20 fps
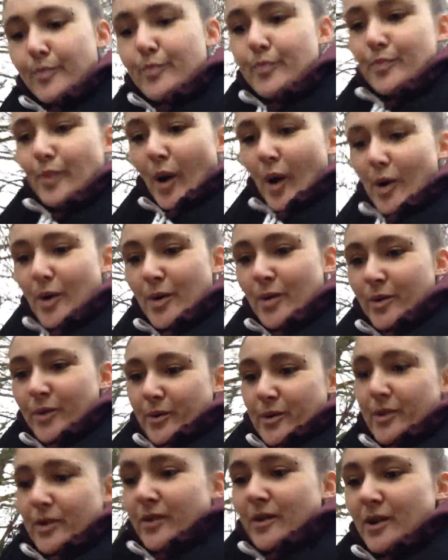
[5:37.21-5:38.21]
bone
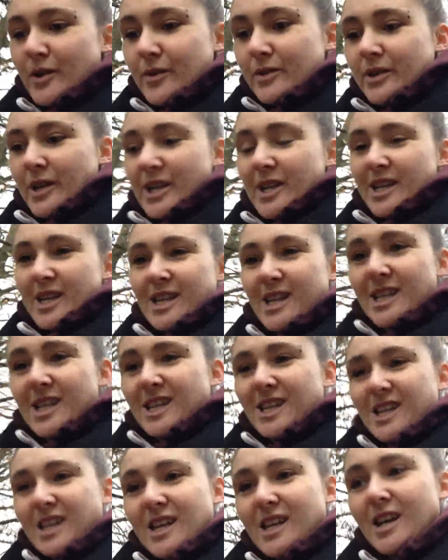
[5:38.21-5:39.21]
or something, you know, it's like,
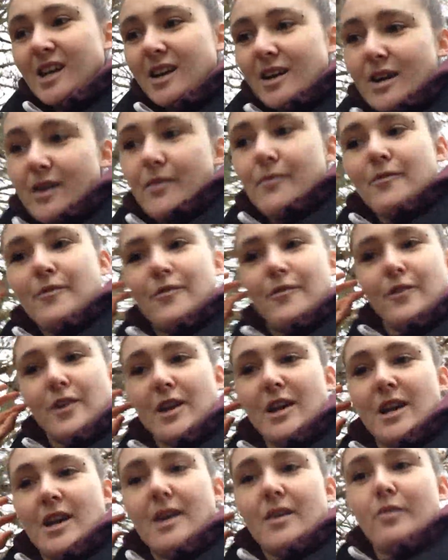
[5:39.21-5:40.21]
I can
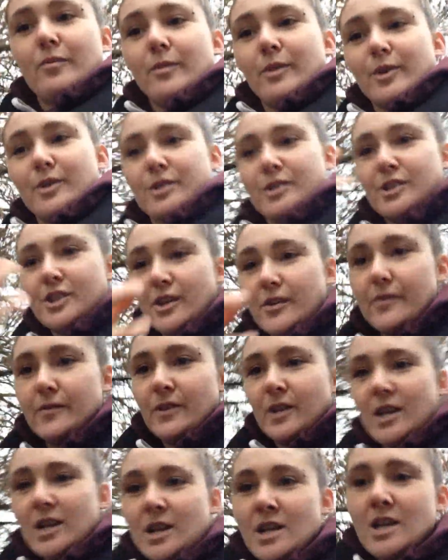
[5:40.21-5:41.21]
feel it almost
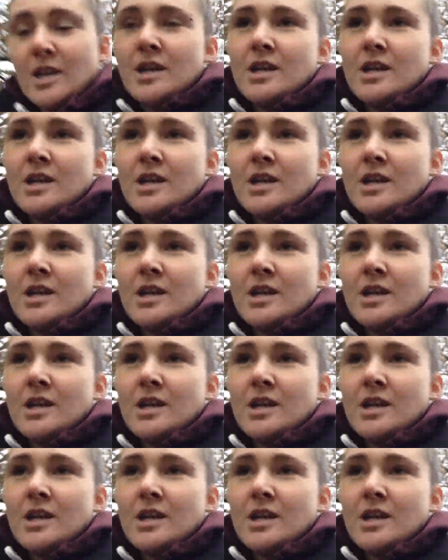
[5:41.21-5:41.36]
shifting,